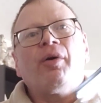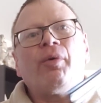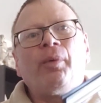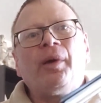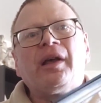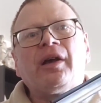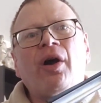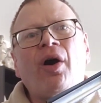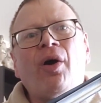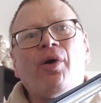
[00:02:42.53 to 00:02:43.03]

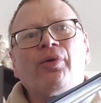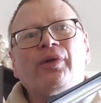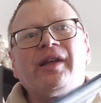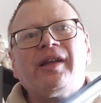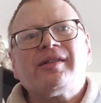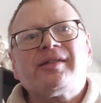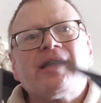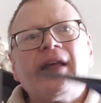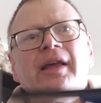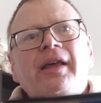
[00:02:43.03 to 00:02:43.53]
We call
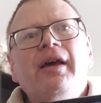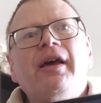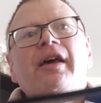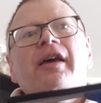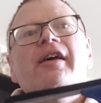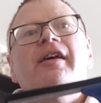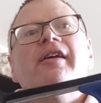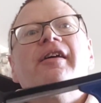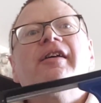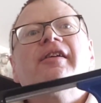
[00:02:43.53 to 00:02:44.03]
this a
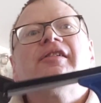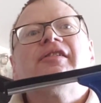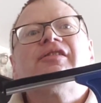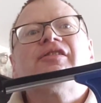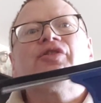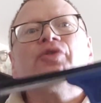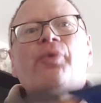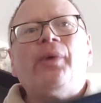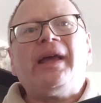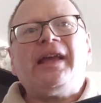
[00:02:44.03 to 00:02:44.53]

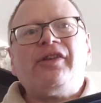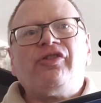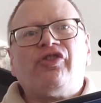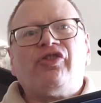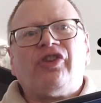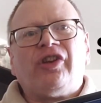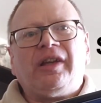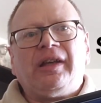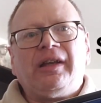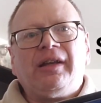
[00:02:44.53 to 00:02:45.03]

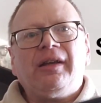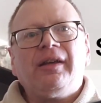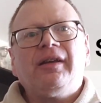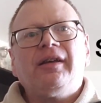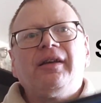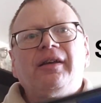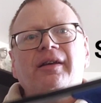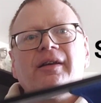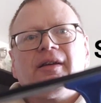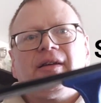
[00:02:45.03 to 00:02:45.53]
squeegee.
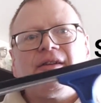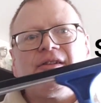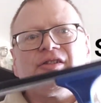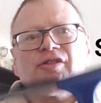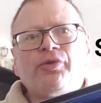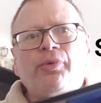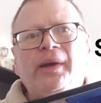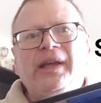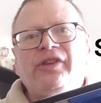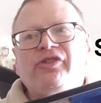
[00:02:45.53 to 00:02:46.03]

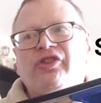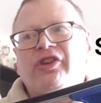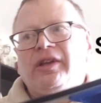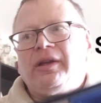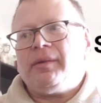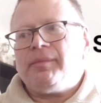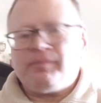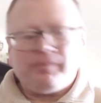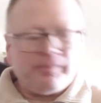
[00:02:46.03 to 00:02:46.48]
Squeegee.